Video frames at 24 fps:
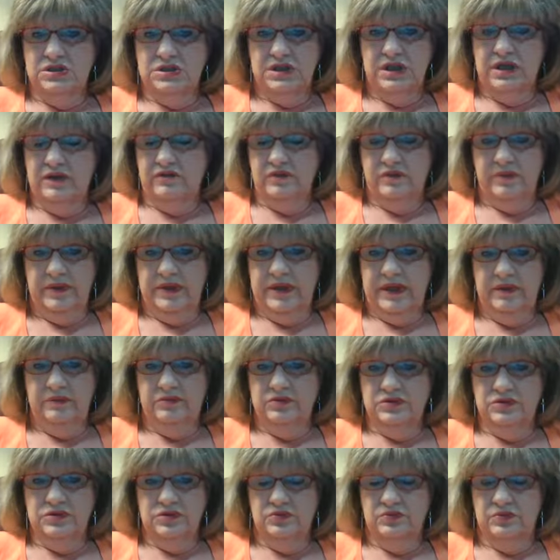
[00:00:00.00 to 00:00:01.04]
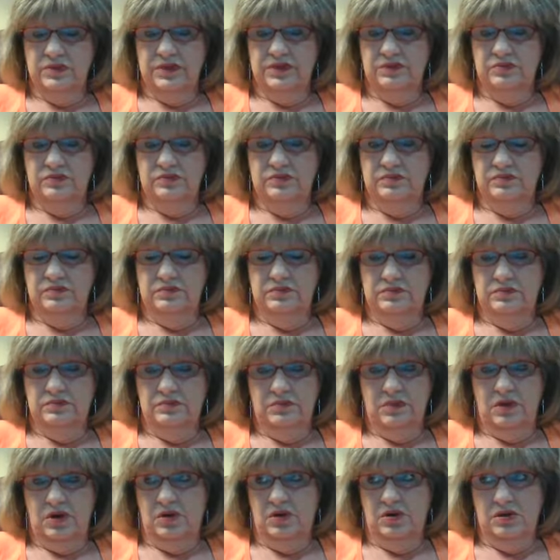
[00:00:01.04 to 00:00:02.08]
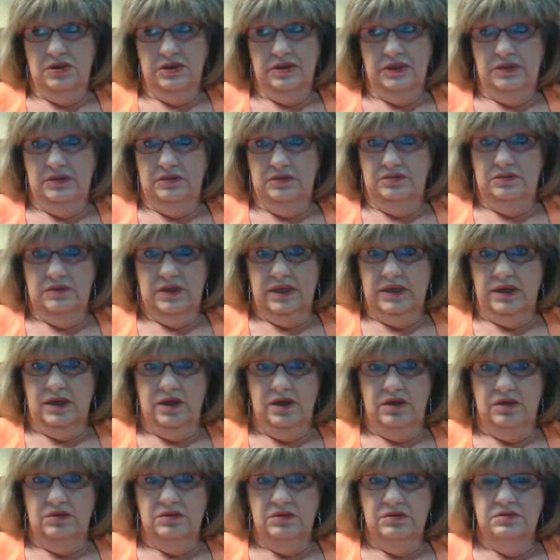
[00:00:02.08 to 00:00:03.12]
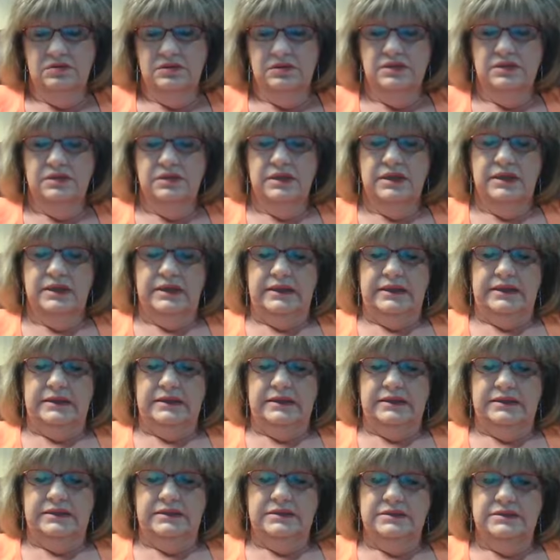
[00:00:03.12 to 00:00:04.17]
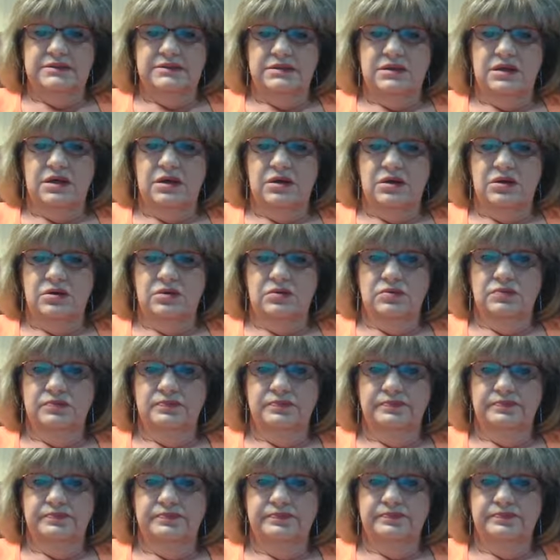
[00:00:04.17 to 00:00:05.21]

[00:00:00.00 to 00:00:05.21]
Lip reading: never been able to read hardly at all. So,